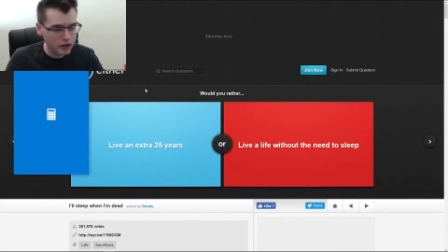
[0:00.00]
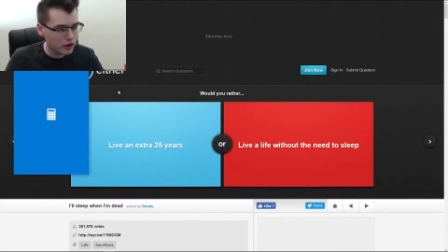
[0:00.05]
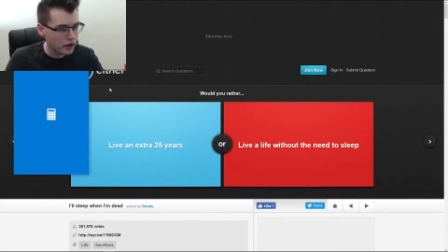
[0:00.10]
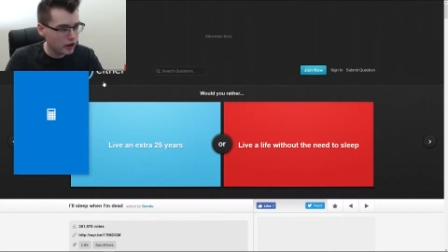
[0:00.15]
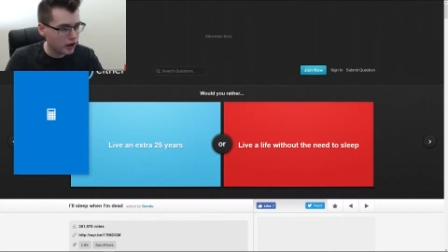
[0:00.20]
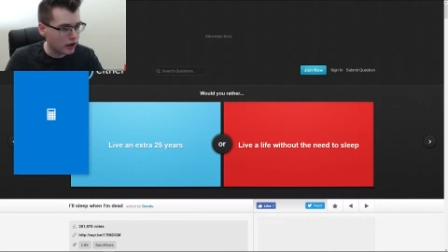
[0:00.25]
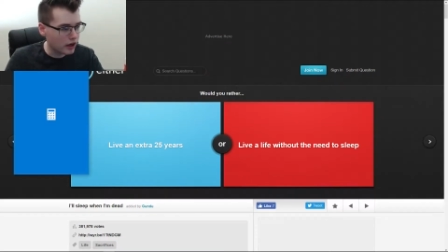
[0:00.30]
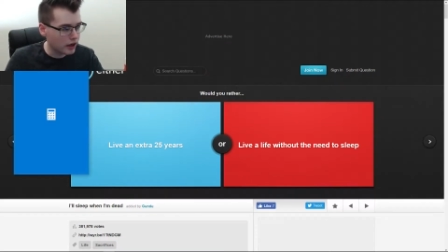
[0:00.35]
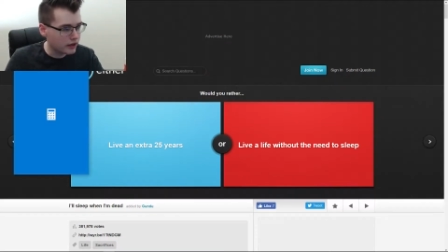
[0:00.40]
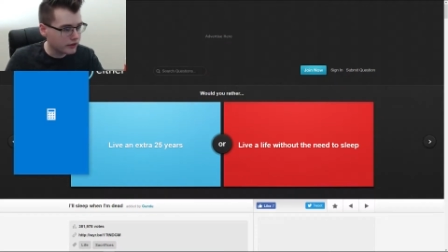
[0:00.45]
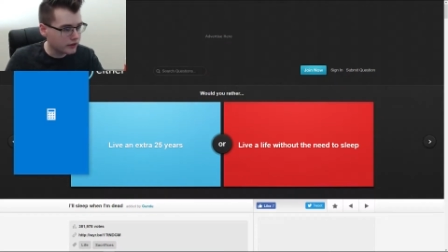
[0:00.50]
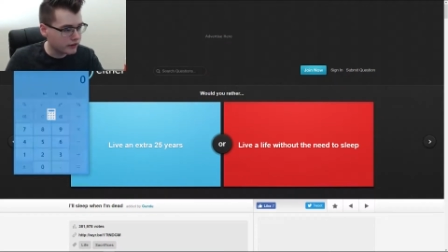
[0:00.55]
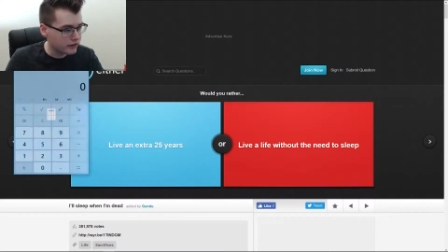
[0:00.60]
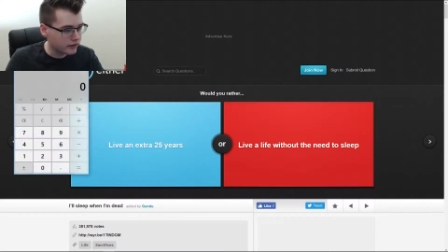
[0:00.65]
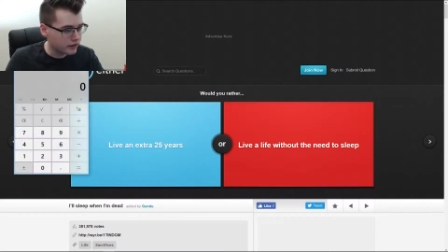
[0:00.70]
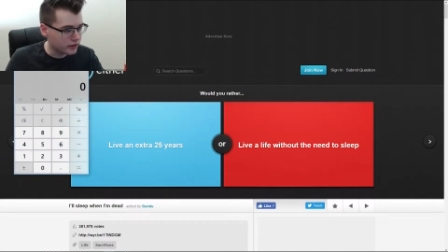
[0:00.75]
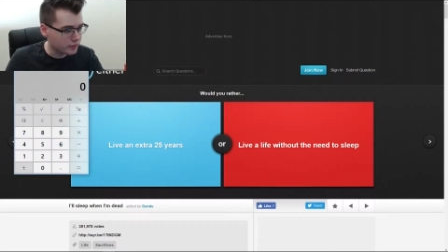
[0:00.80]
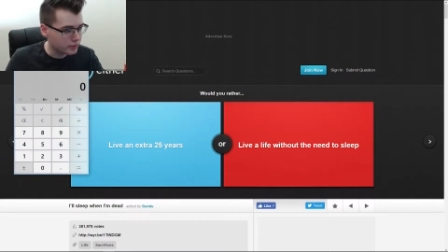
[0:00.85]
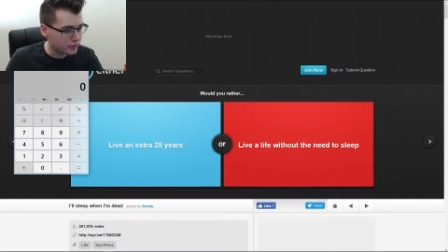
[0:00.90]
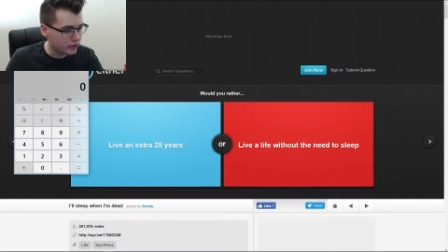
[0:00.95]
I
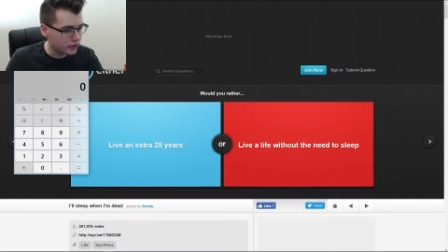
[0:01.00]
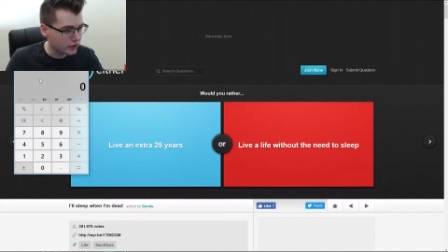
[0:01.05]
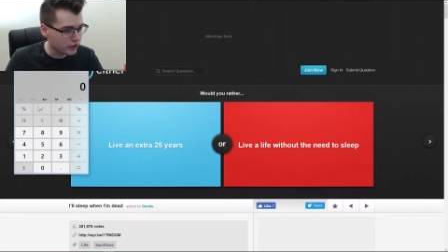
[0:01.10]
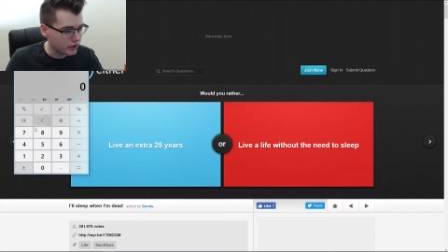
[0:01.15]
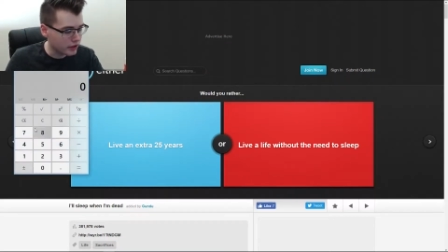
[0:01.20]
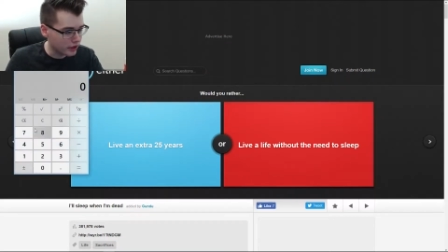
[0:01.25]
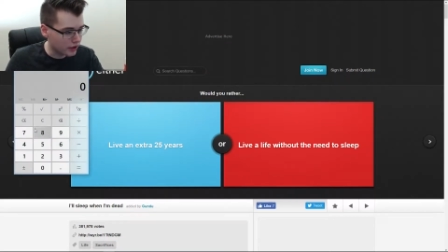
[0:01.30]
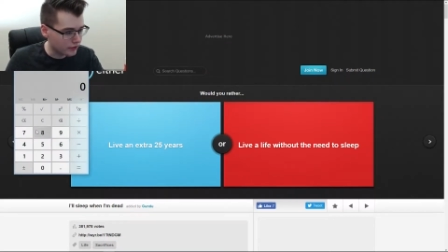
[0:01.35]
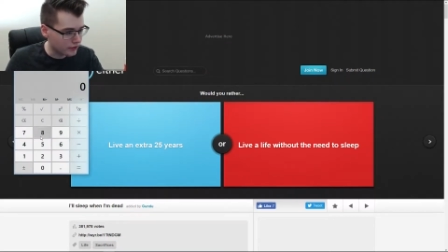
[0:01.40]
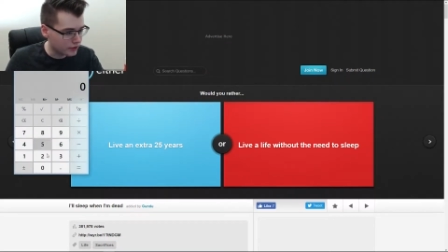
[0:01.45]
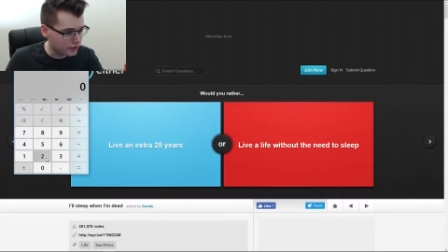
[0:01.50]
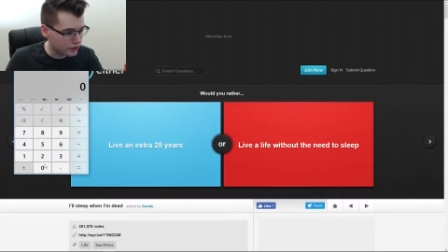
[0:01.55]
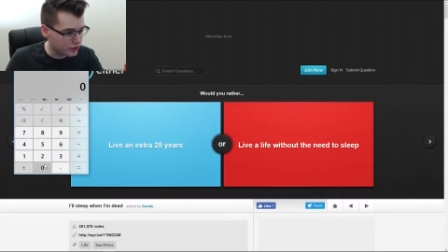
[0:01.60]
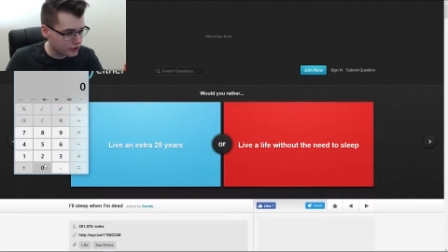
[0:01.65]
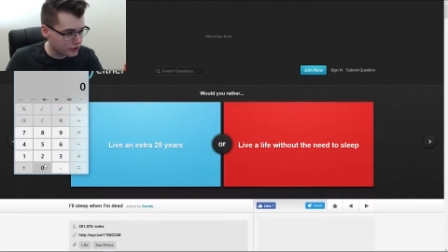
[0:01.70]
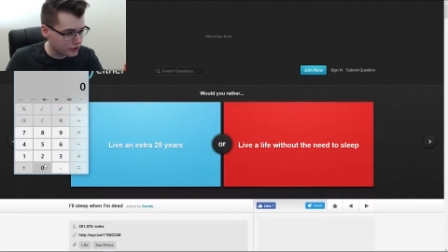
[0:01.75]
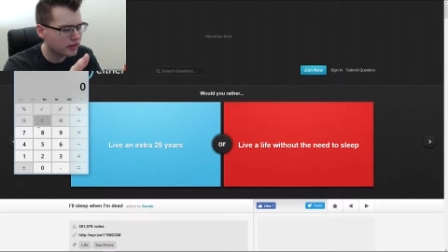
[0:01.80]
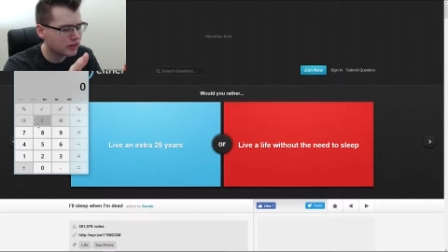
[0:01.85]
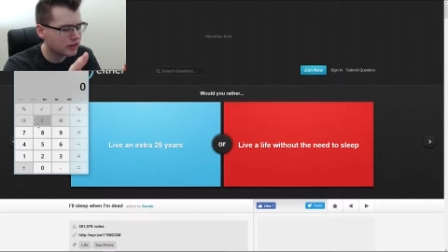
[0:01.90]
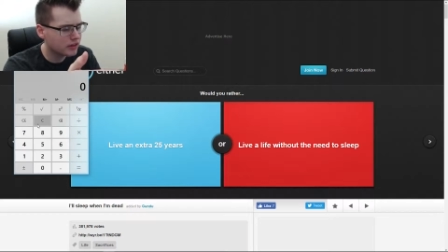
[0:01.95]
sleep on average,
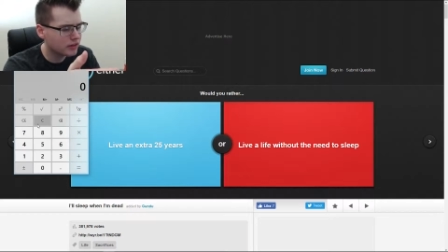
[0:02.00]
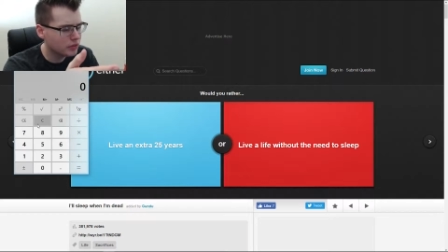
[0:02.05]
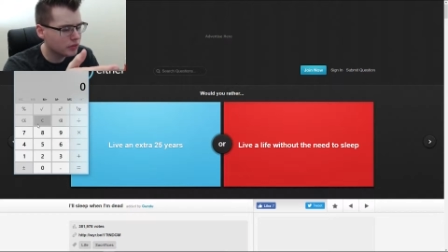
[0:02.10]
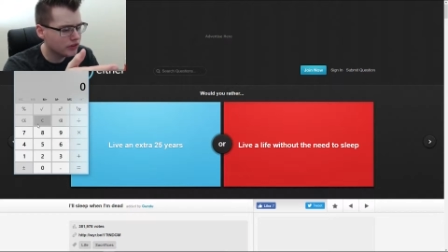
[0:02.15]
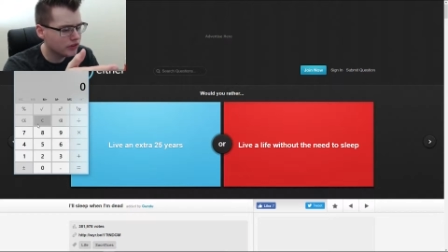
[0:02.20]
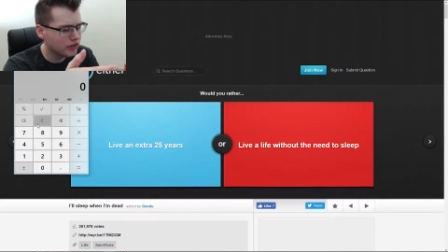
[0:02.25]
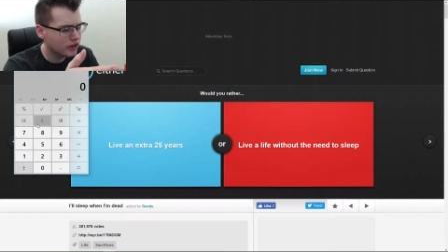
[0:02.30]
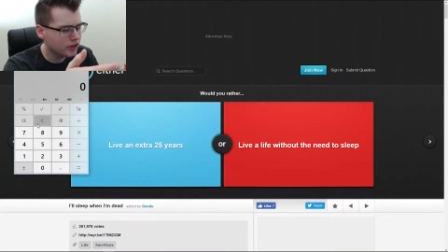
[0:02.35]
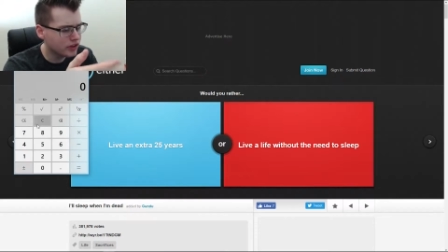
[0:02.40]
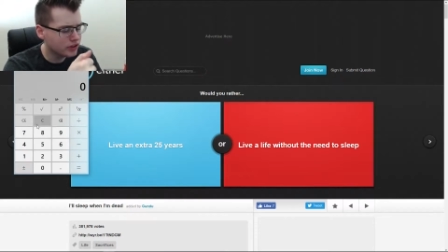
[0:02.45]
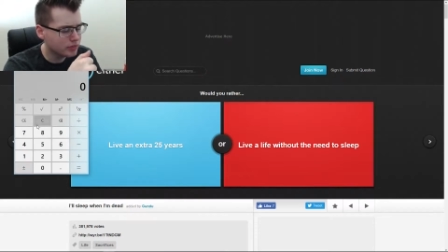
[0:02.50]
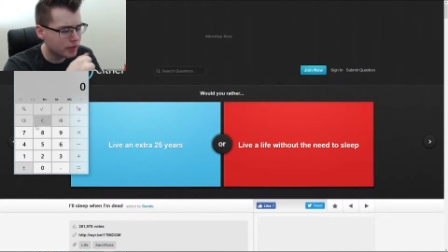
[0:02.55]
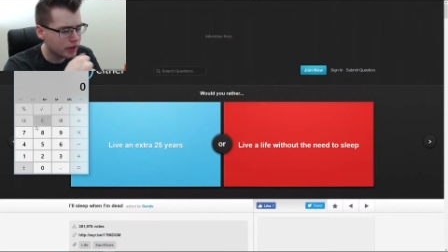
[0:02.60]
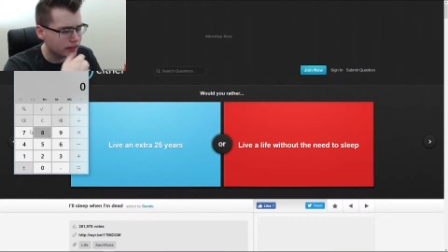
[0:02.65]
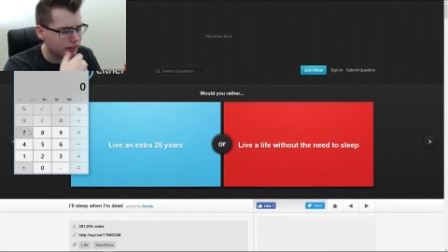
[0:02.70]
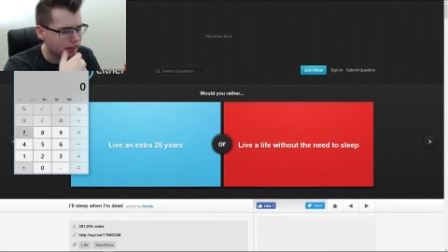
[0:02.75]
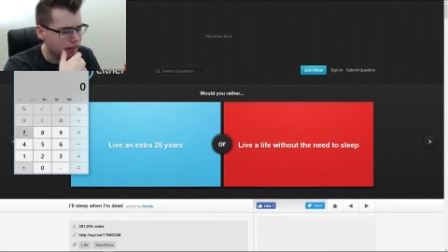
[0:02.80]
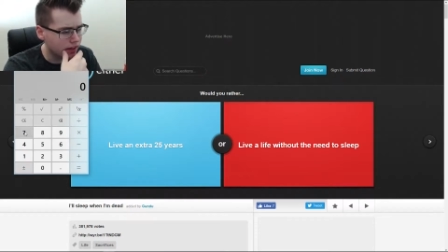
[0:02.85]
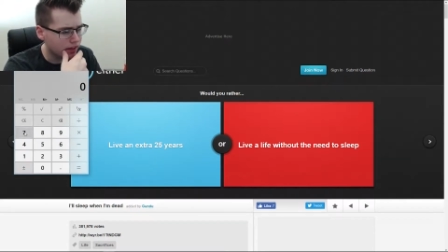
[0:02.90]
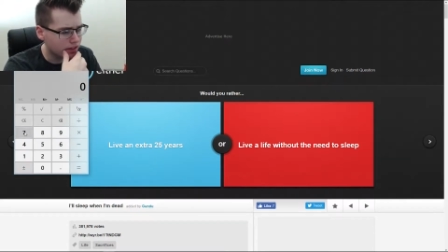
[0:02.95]
what's the
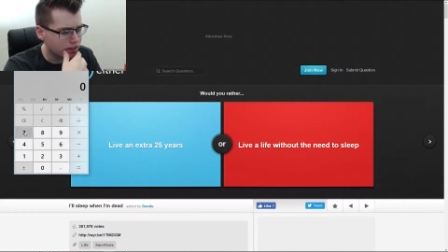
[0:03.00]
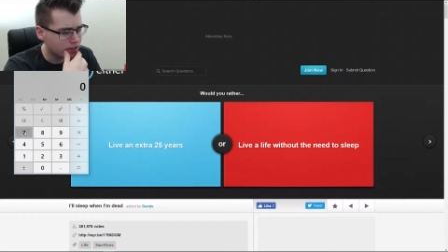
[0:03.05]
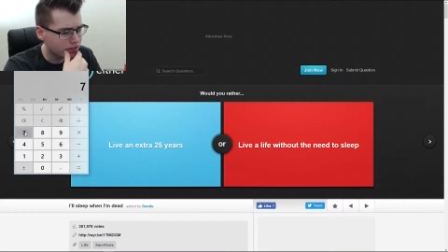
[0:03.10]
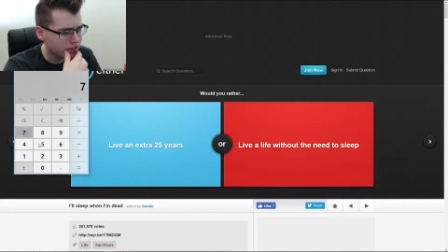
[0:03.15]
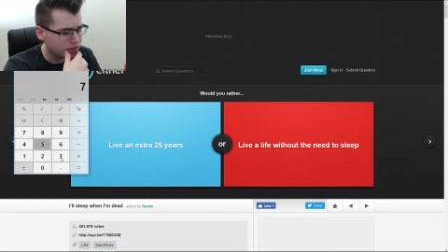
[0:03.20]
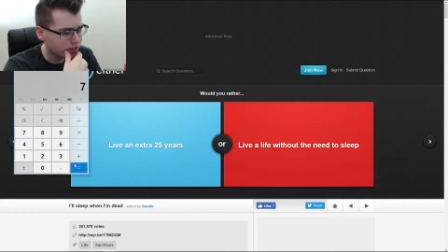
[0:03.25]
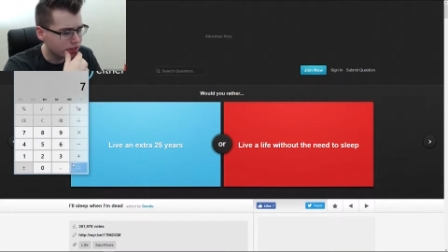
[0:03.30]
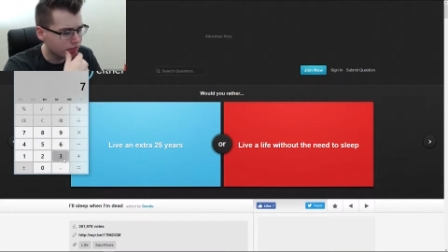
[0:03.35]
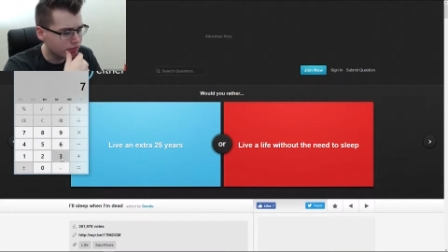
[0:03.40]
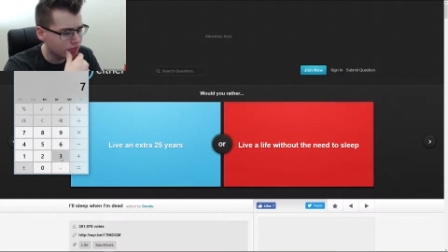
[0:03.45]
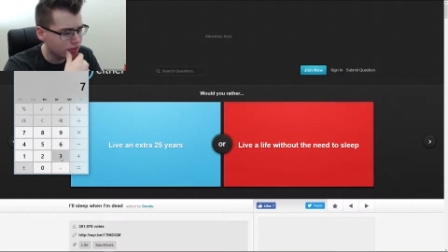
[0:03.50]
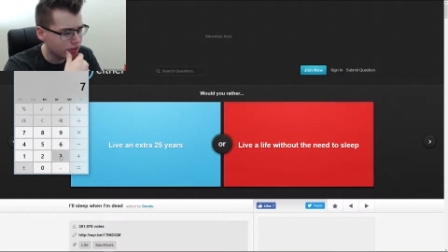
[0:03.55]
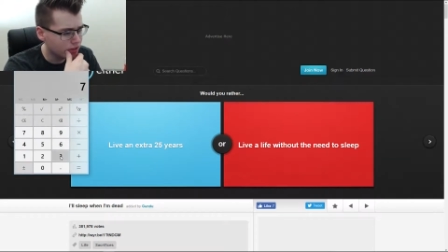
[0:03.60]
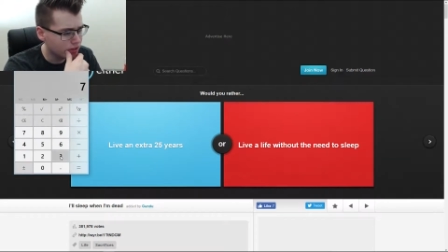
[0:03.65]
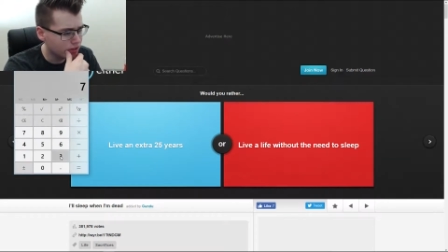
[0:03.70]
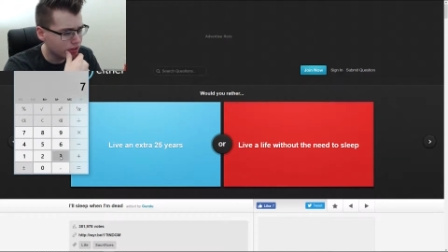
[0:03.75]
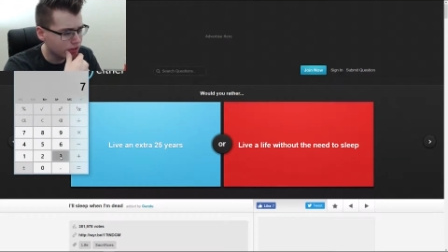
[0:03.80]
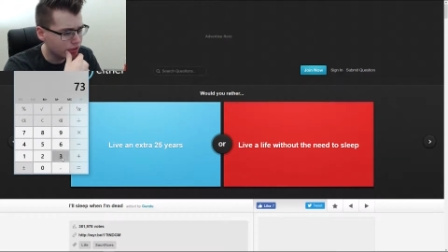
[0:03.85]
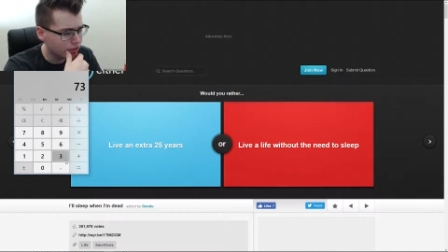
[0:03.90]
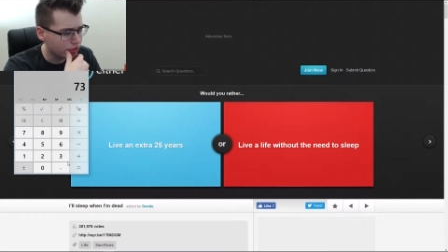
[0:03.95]
expected age?
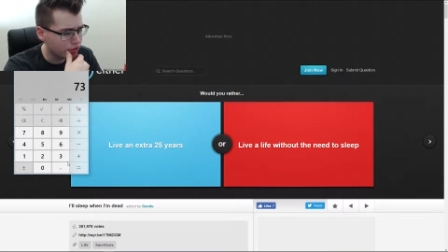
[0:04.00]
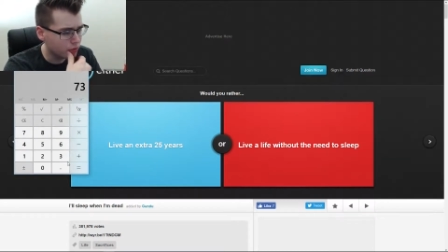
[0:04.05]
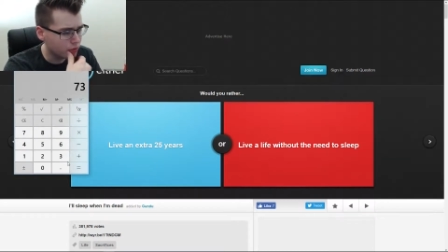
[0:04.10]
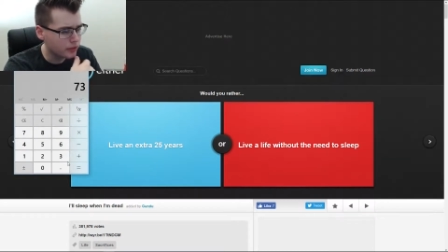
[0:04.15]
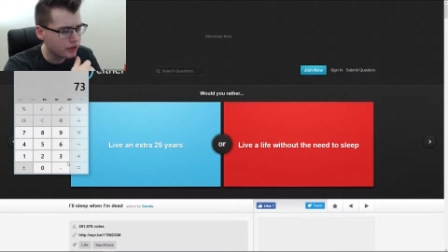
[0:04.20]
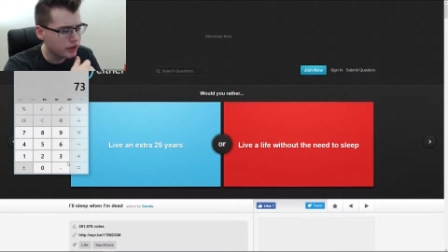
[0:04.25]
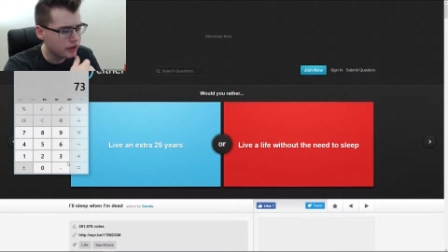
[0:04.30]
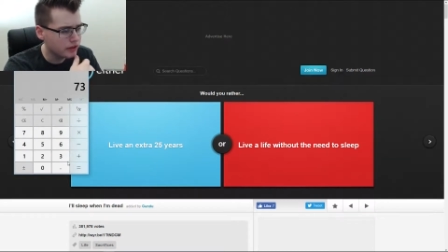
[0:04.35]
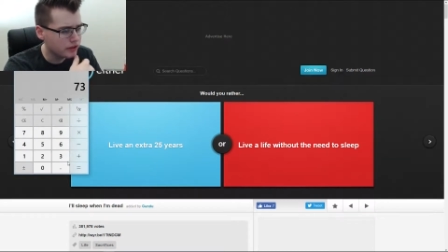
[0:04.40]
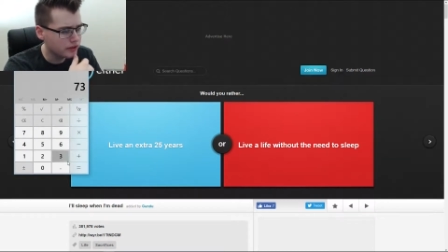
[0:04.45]
73?